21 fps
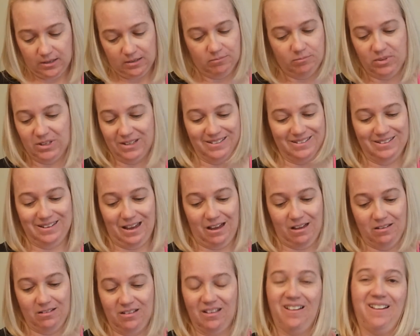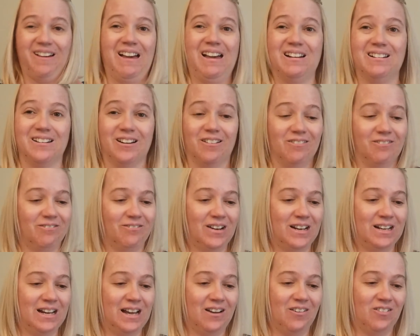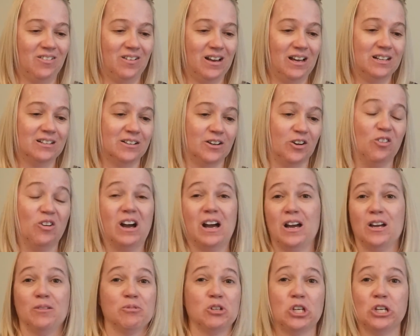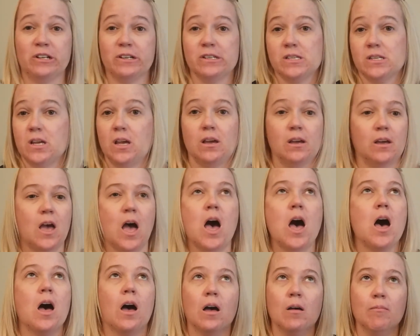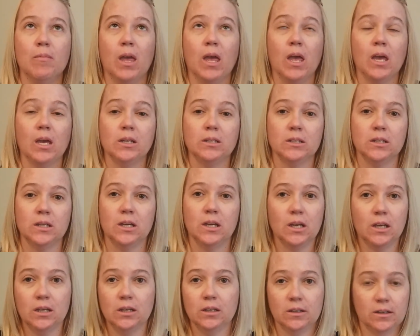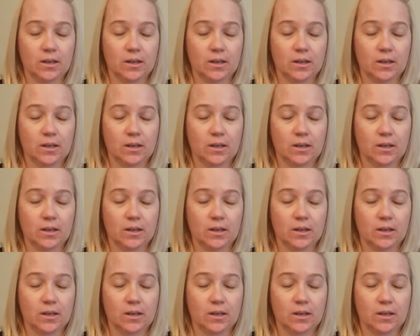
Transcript: But yeah, I don't know. Right now, I don't know. I'm sure it's amazing.